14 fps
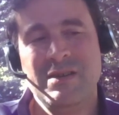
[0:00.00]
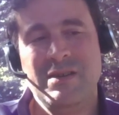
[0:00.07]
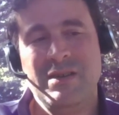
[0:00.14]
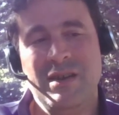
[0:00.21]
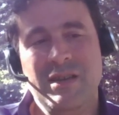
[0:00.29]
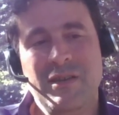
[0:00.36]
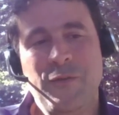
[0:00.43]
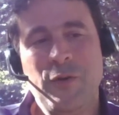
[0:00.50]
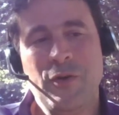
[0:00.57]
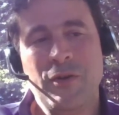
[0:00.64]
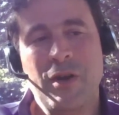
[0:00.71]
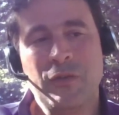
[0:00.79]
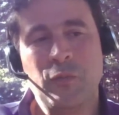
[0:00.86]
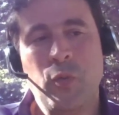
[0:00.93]
And if you're
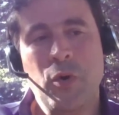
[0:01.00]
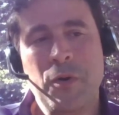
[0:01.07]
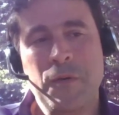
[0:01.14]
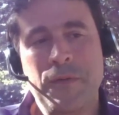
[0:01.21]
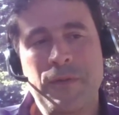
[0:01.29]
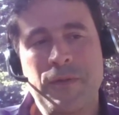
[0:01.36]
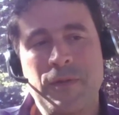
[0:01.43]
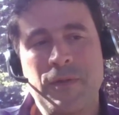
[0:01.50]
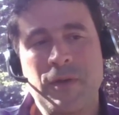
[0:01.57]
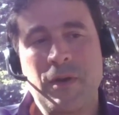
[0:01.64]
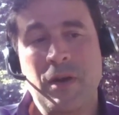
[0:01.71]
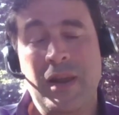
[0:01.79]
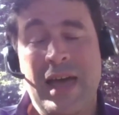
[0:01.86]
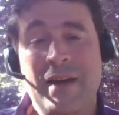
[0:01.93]
not worth
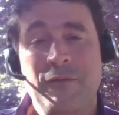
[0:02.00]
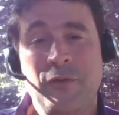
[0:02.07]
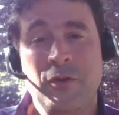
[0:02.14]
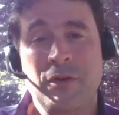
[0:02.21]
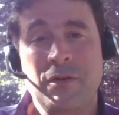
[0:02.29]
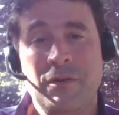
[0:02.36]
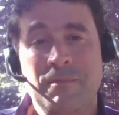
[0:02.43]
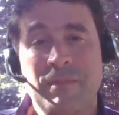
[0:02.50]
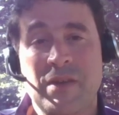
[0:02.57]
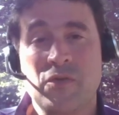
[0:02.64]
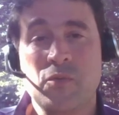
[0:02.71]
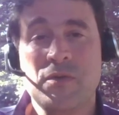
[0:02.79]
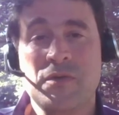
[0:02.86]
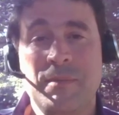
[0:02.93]
a laughter,
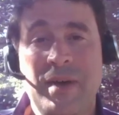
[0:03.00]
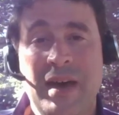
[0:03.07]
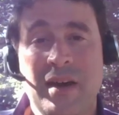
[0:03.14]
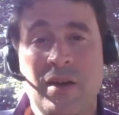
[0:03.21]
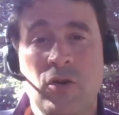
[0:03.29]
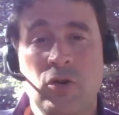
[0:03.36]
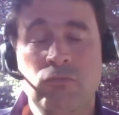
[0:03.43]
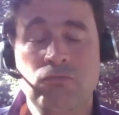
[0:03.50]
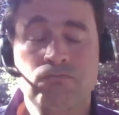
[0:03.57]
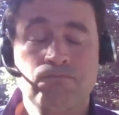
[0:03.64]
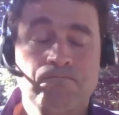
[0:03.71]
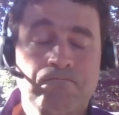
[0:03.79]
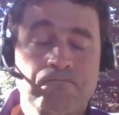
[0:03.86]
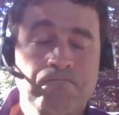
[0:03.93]
as we say back home,
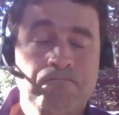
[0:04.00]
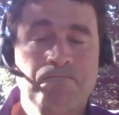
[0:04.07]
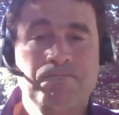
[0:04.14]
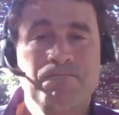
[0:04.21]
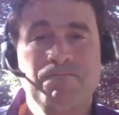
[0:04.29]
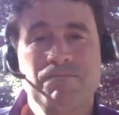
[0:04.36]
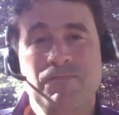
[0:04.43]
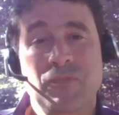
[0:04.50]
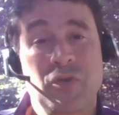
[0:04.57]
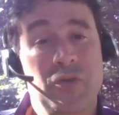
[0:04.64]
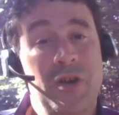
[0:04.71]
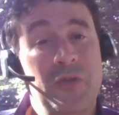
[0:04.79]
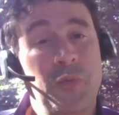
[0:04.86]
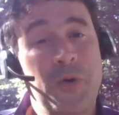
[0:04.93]
you're
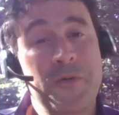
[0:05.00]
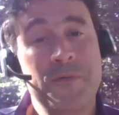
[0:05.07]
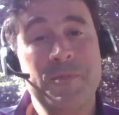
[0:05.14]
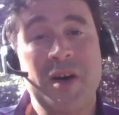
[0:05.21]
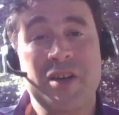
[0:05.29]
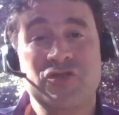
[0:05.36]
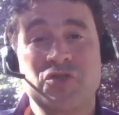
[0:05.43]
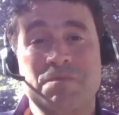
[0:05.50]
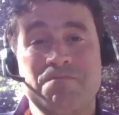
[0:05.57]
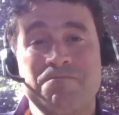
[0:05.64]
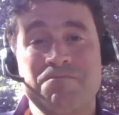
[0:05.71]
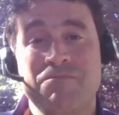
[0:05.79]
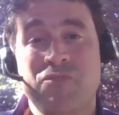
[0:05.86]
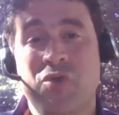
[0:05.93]
not worth much.
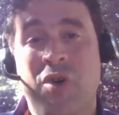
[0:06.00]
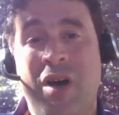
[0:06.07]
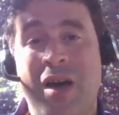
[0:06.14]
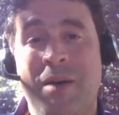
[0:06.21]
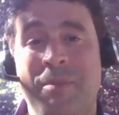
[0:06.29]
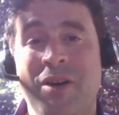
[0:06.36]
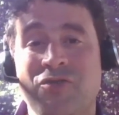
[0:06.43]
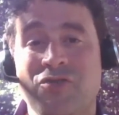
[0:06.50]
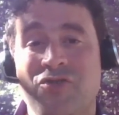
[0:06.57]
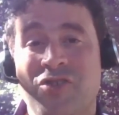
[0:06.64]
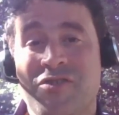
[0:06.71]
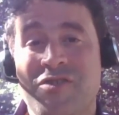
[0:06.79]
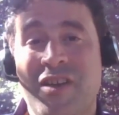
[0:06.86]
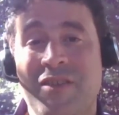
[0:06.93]
So how about you
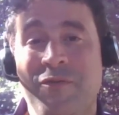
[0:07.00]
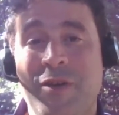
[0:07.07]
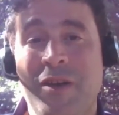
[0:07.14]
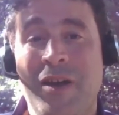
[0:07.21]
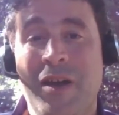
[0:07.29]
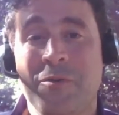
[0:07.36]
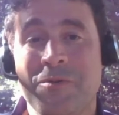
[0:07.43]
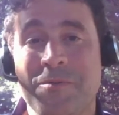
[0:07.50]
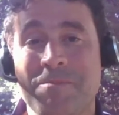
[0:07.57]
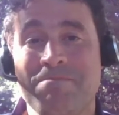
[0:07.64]
just laugh it out?